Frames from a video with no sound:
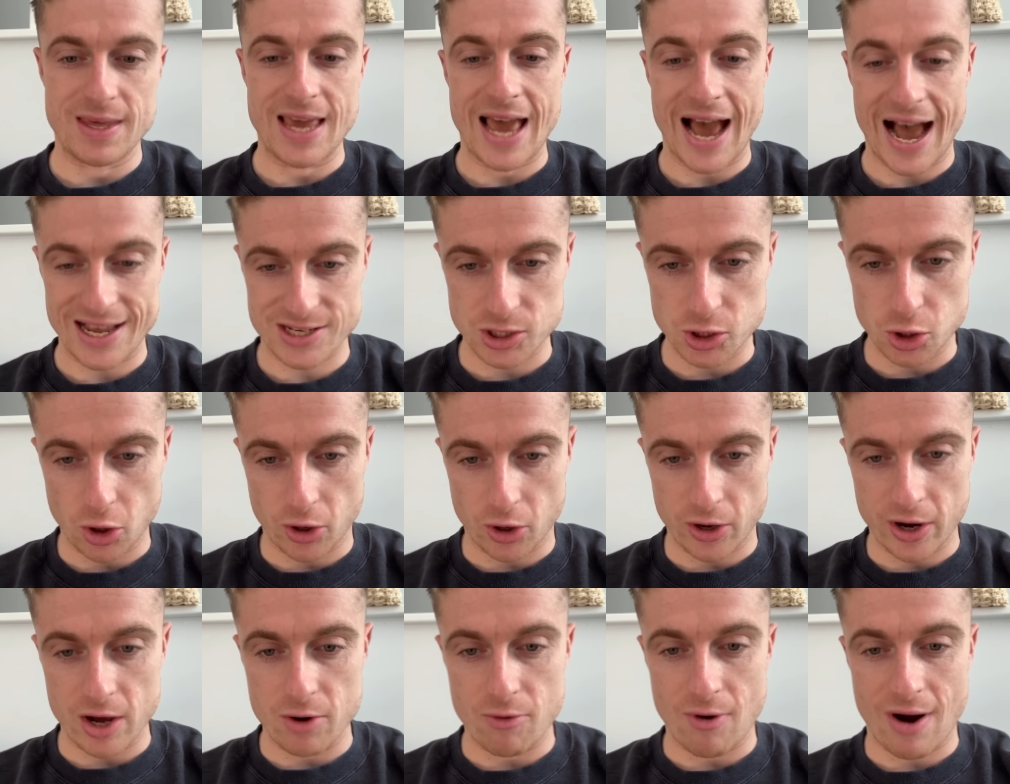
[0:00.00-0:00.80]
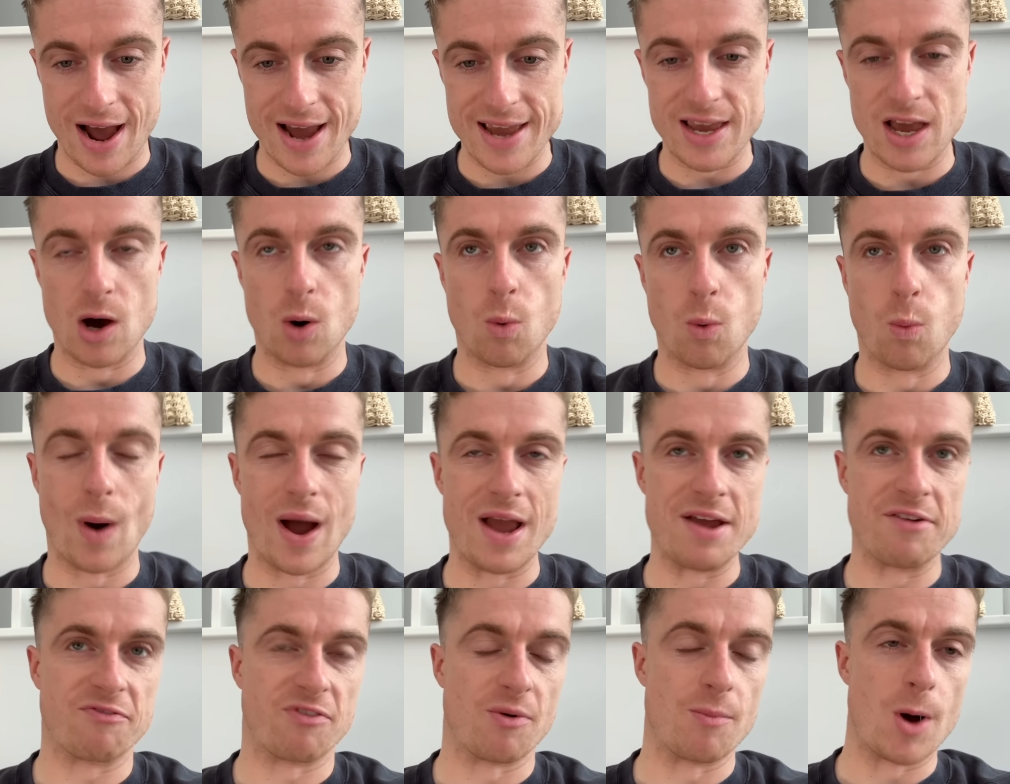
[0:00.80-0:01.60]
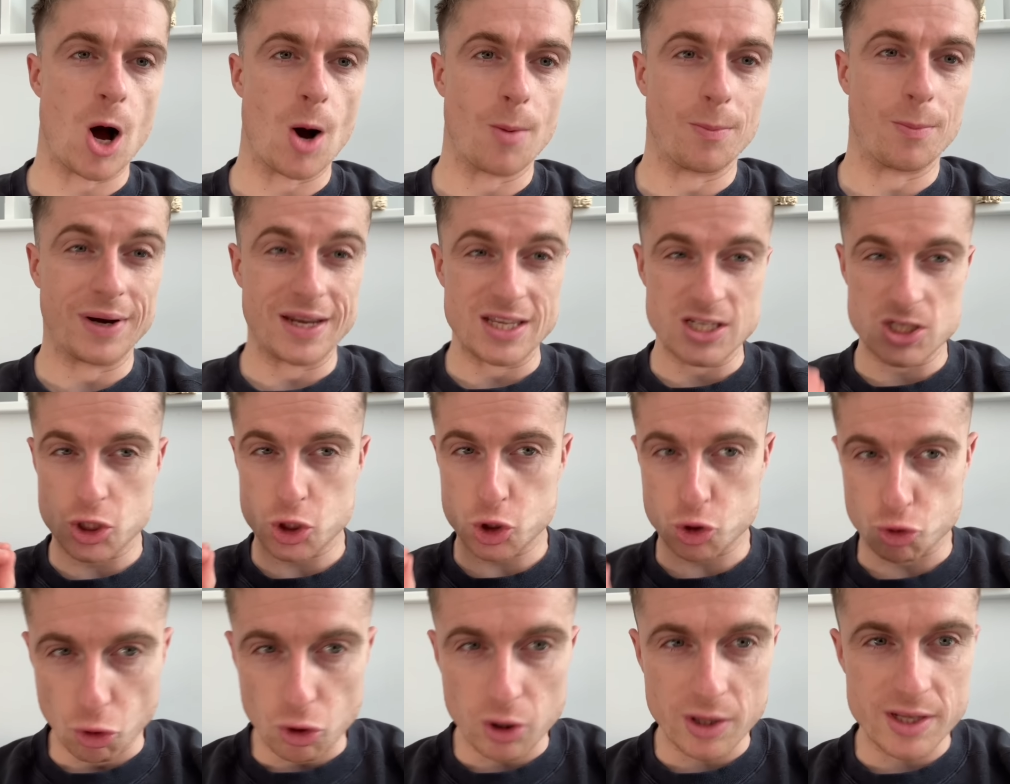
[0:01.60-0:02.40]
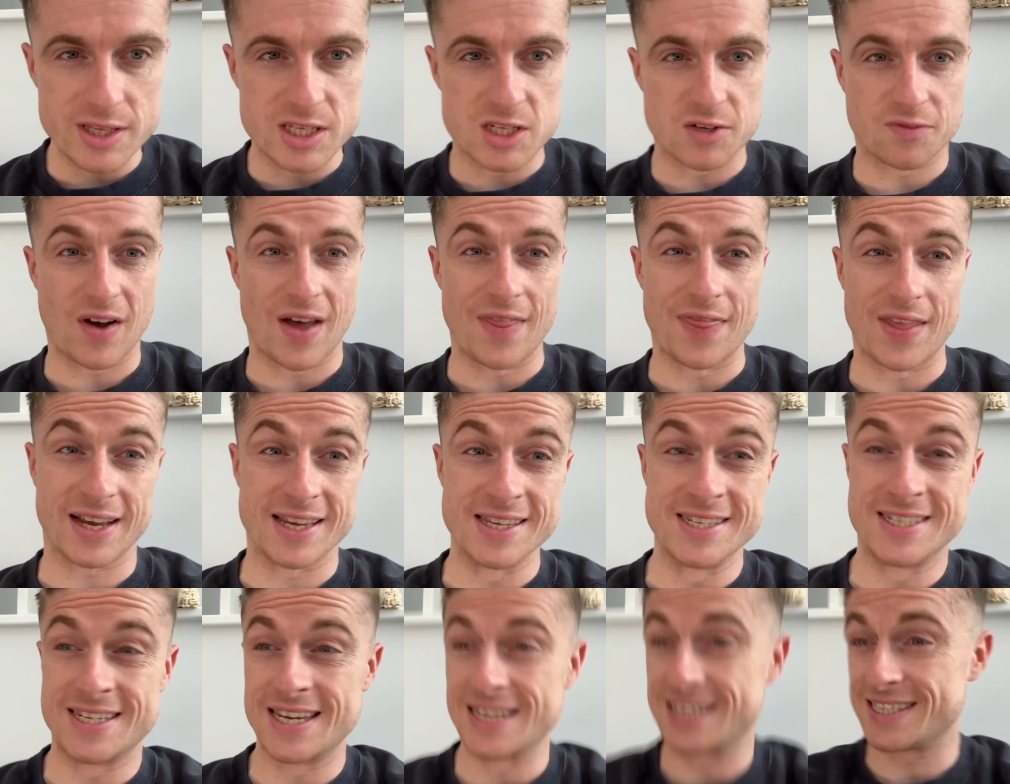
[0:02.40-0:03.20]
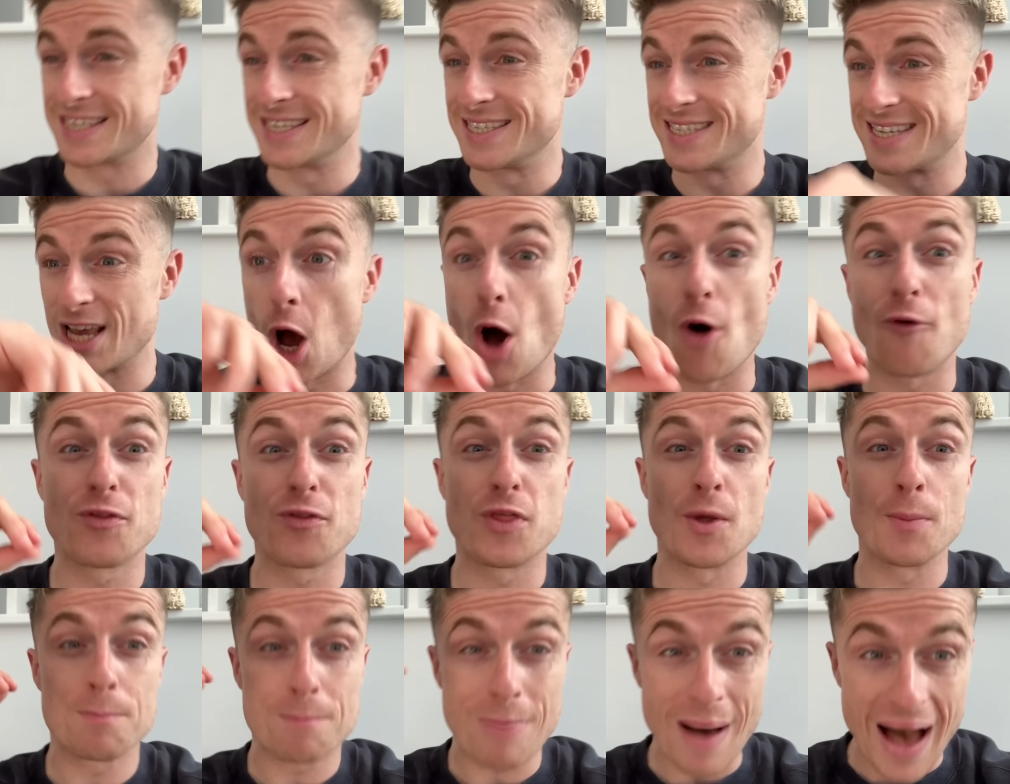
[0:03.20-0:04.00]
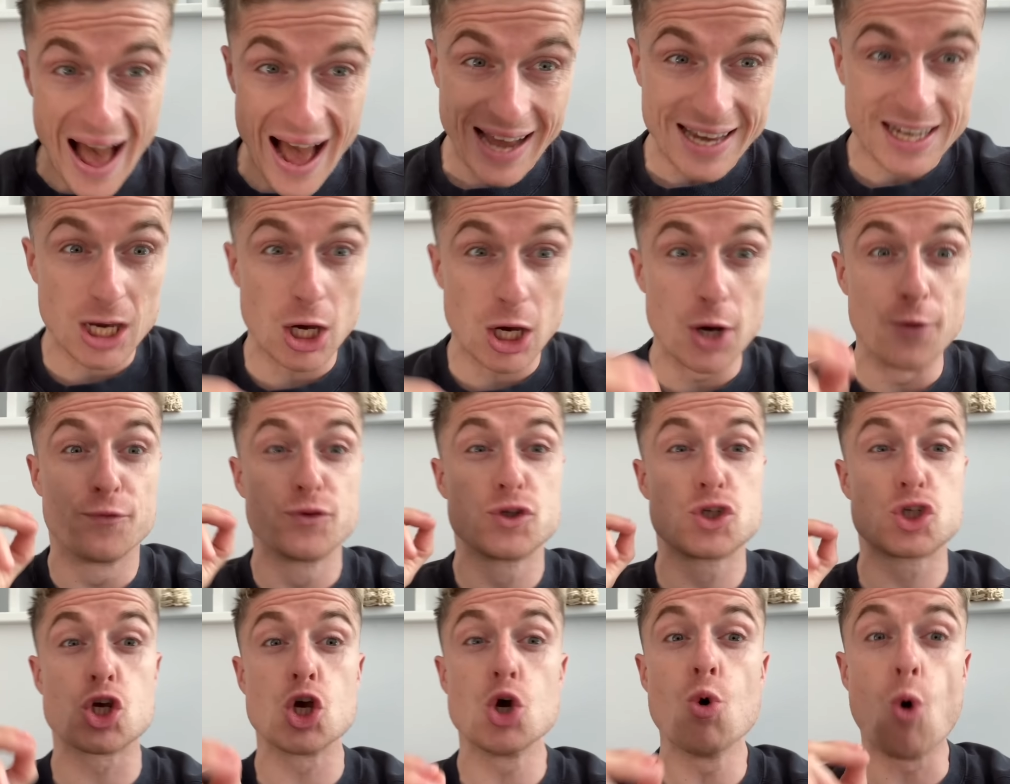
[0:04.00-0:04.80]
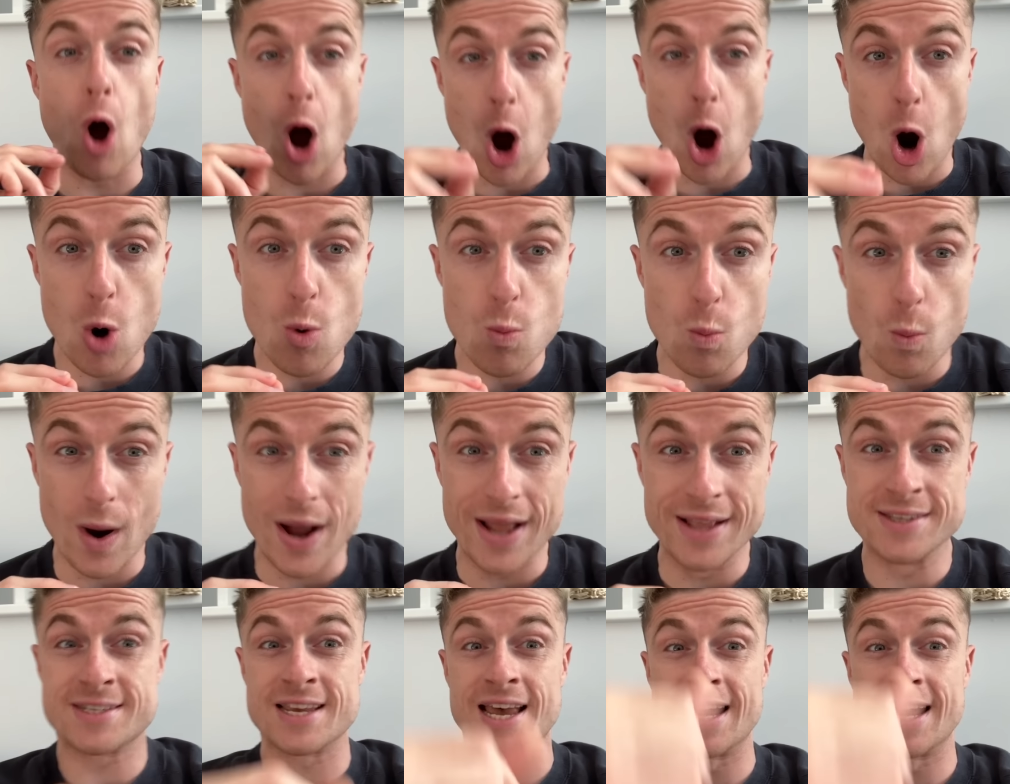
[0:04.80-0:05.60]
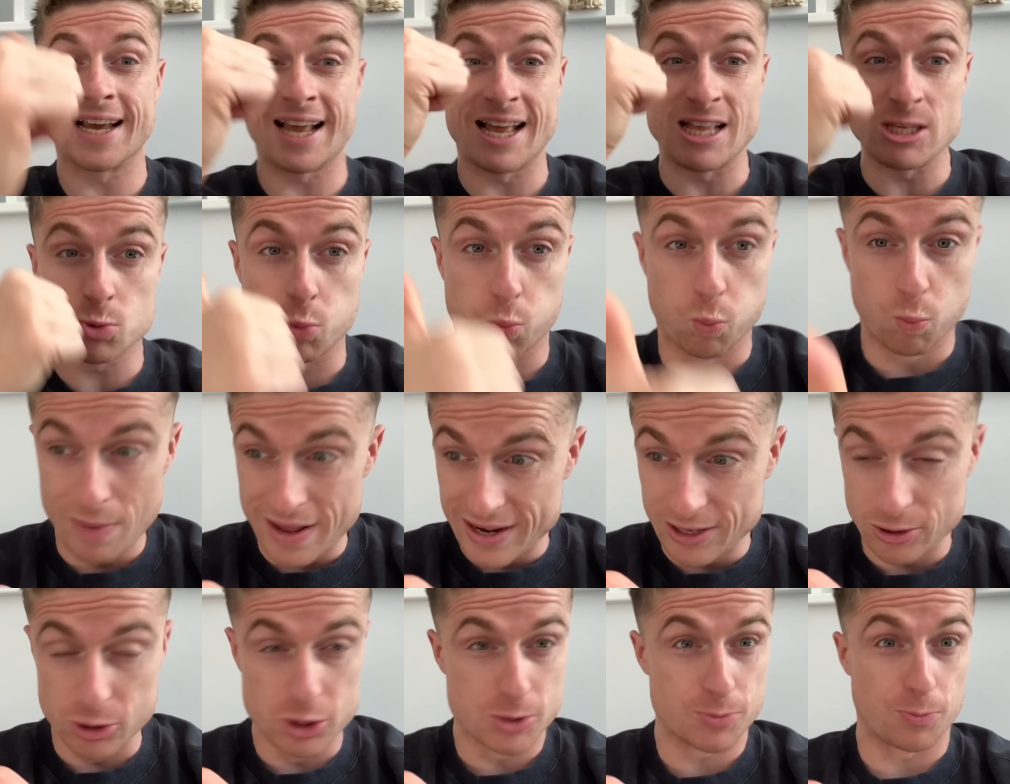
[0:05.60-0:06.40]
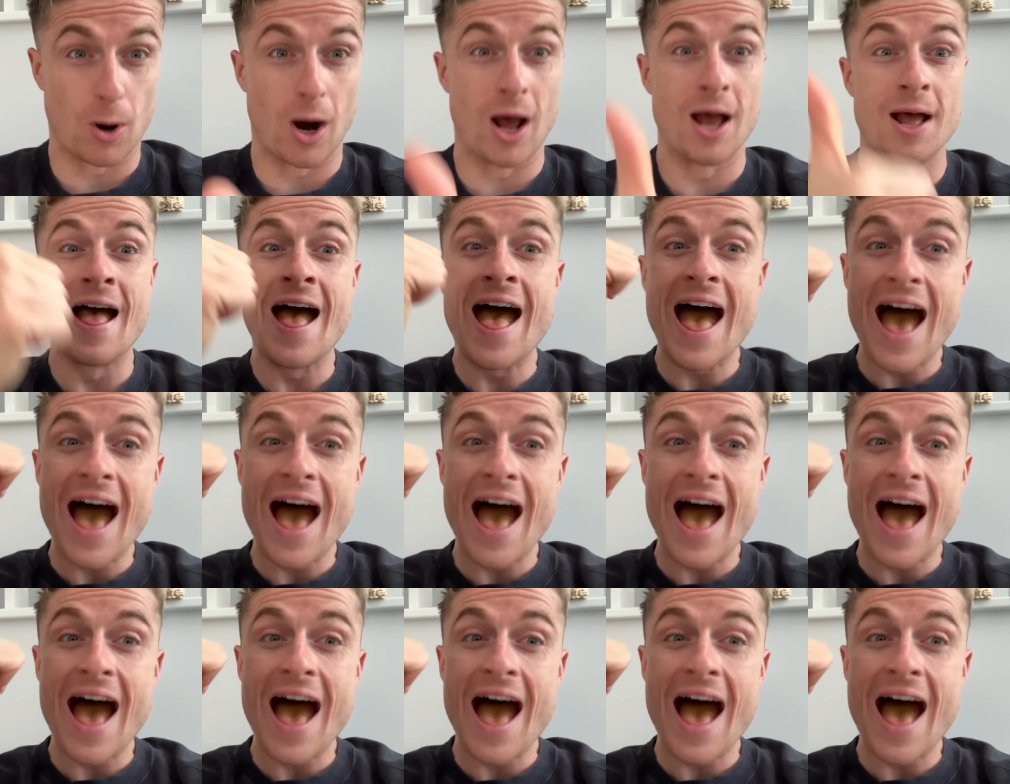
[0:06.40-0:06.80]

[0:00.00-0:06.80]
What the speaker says: He hasn't got it right away from home, and he's struggling to find that consistency off the back of two home wins against Middlesbrough